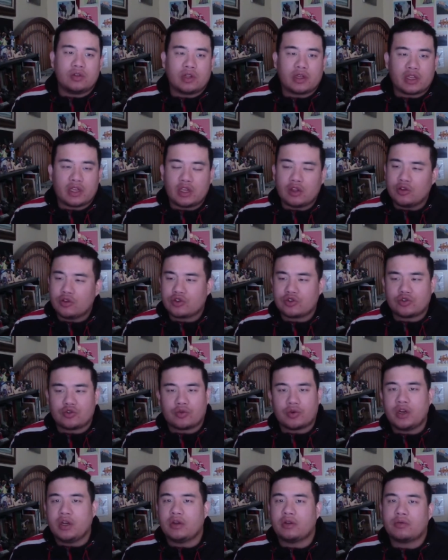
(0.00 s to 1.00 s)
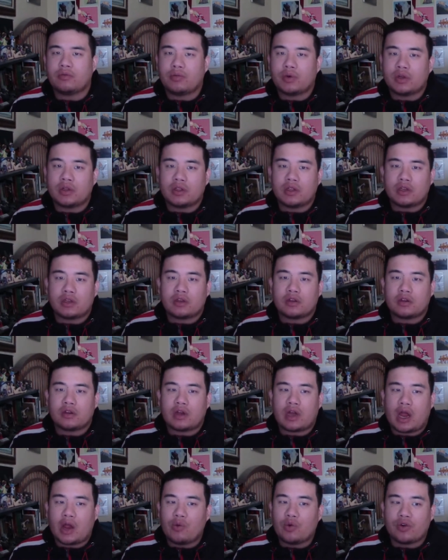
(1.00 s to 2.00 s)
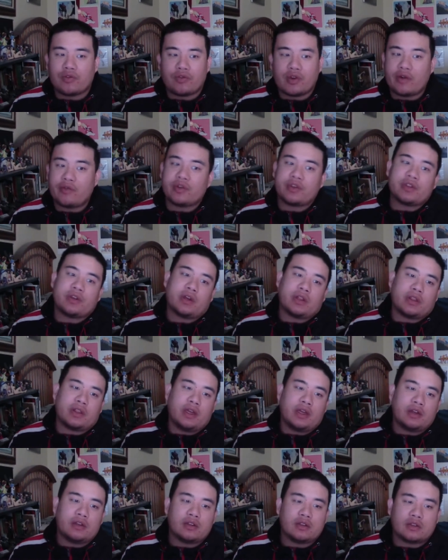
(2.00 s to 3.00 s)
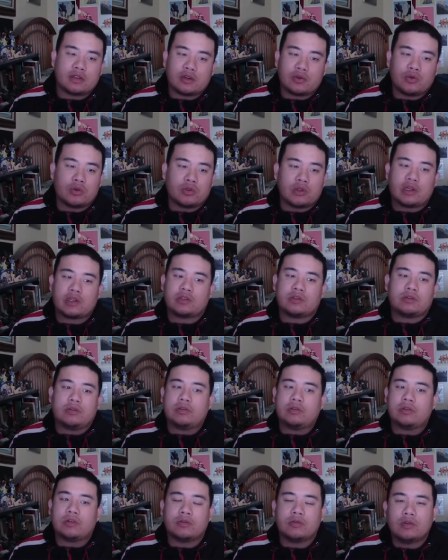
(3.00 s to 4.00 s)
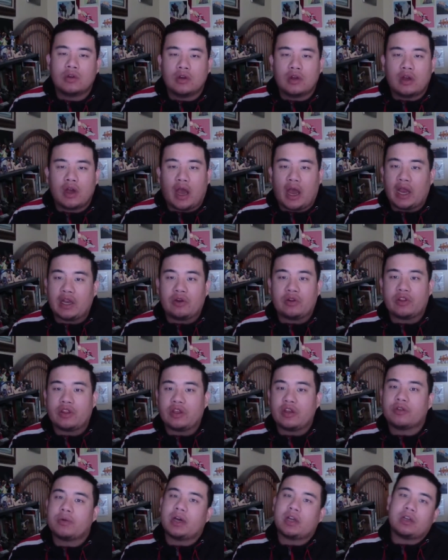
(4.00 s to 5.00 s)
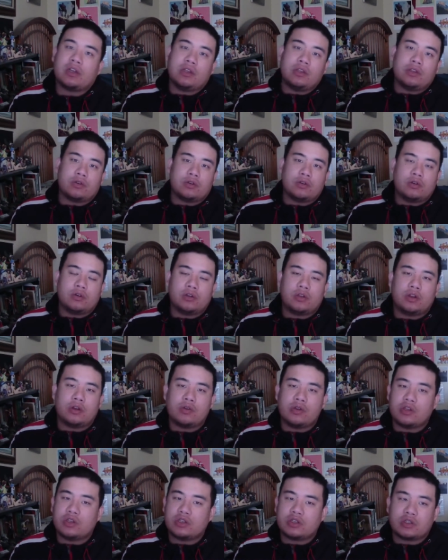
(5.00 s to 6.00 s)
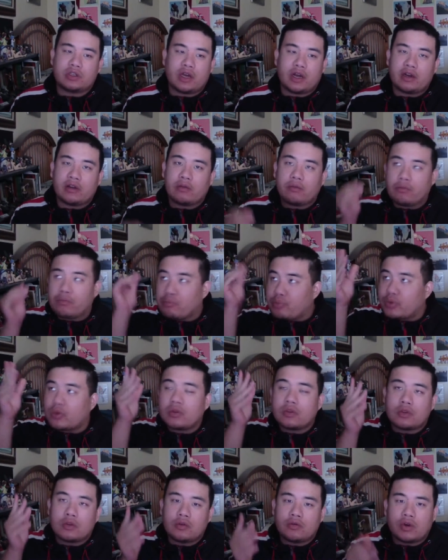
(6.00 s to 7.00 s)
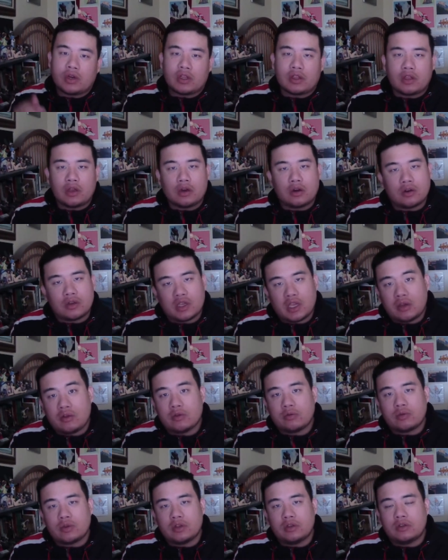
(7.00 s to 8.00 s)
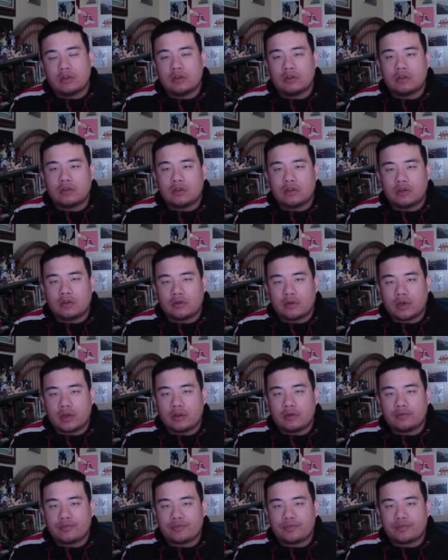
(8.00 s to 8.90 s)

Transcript: Like it looks great, but like I would have never thought that. And it's like, well, that's you know, I didn't think about it either. You know, it just kind of right there came to me, right?